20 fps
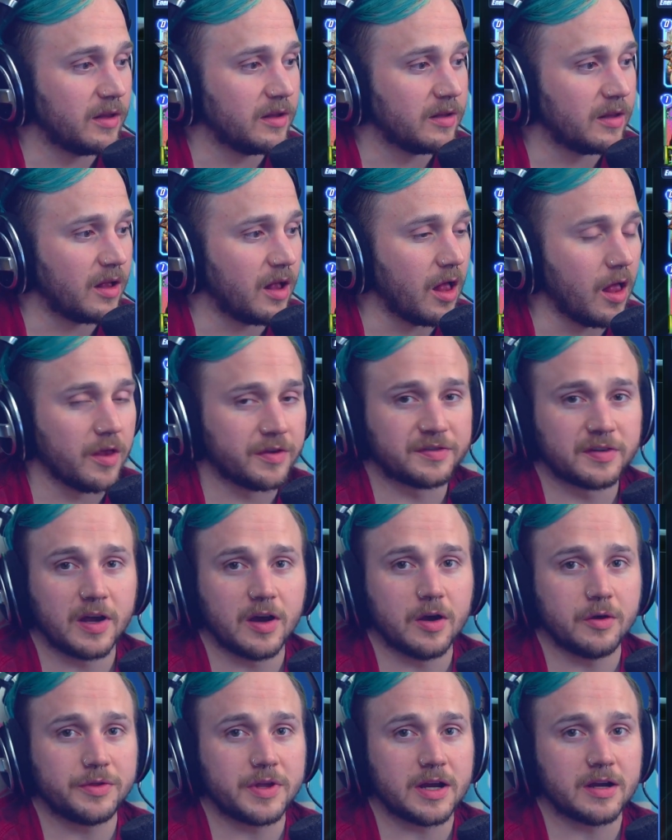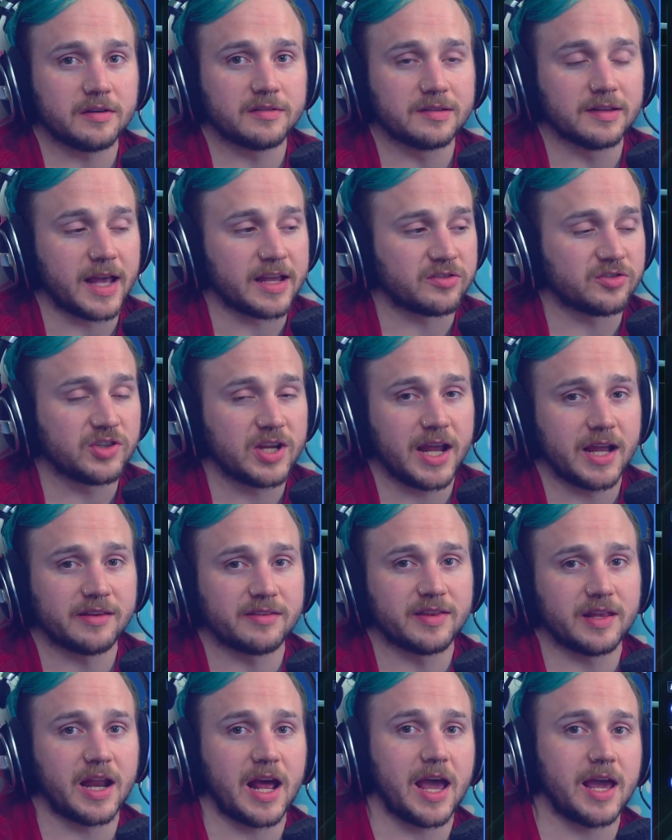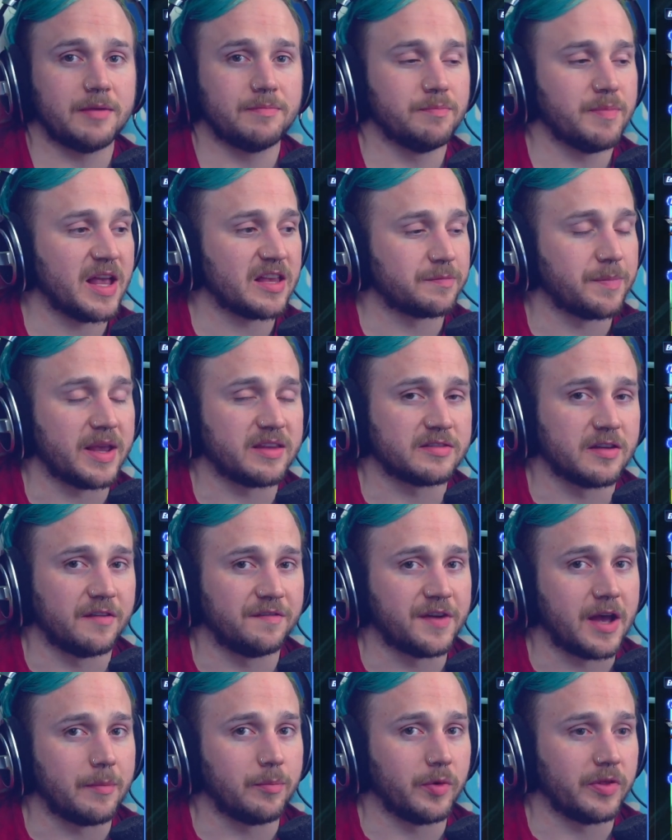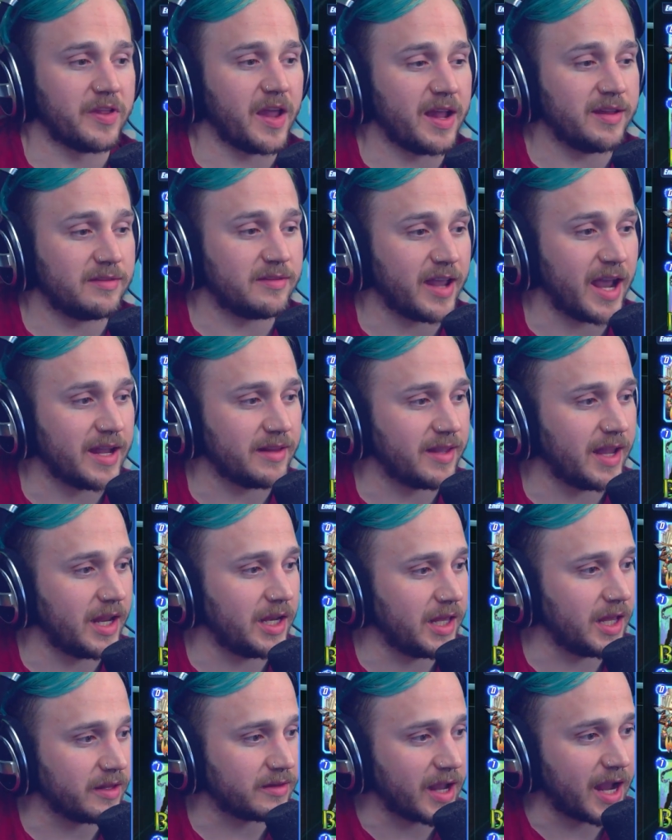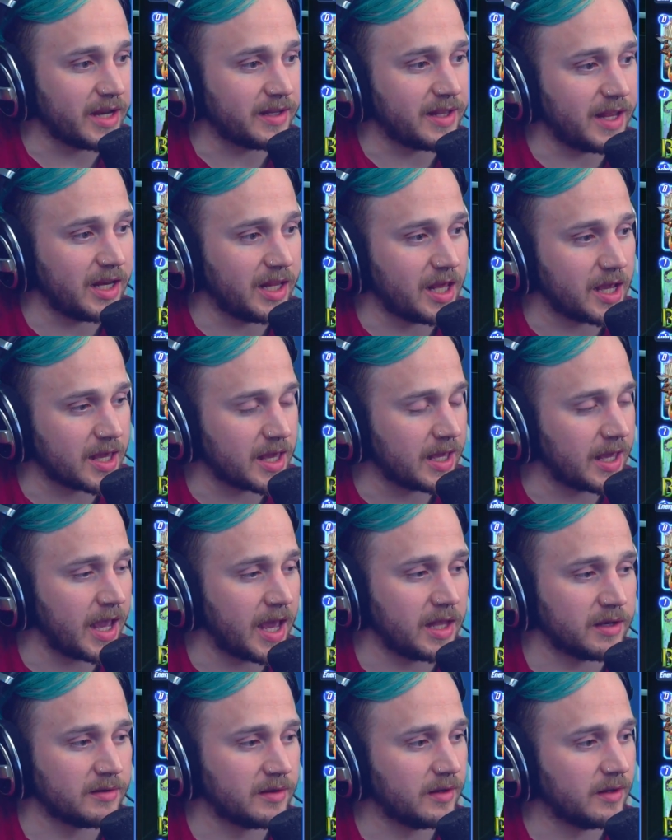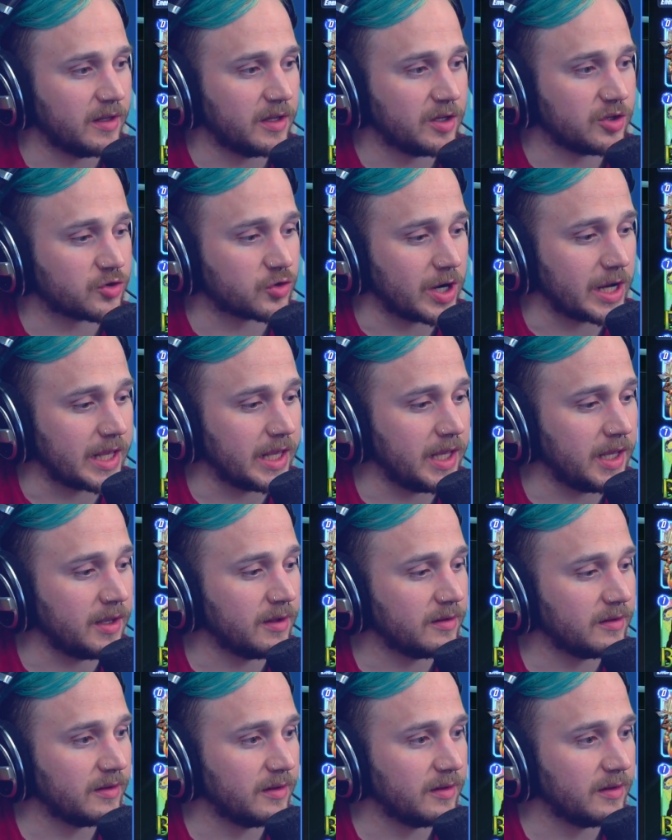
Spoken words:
Also, there's less chance that I mess myself up with Titania. Titania can get tricky.